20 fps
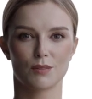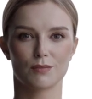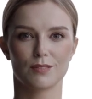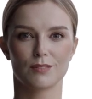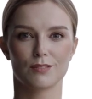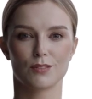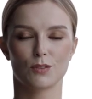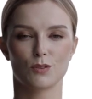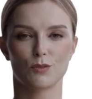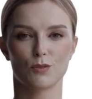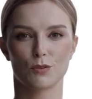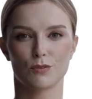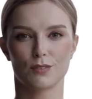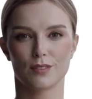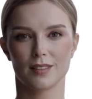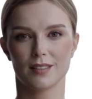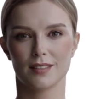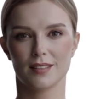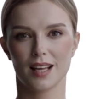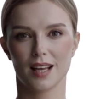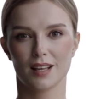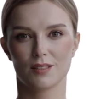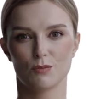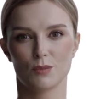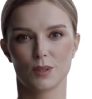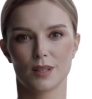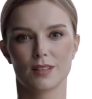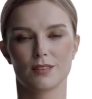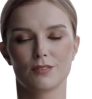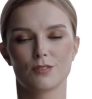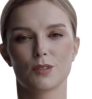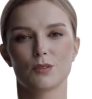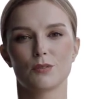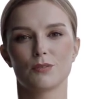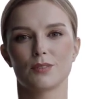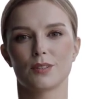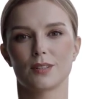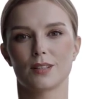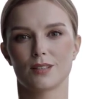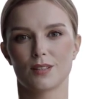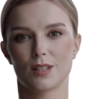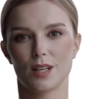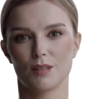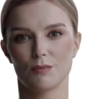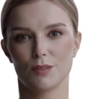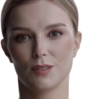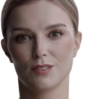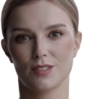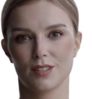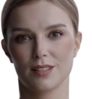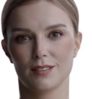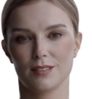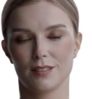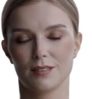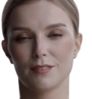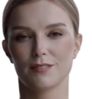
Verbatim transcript: others to cross it, as well as those that encourage it,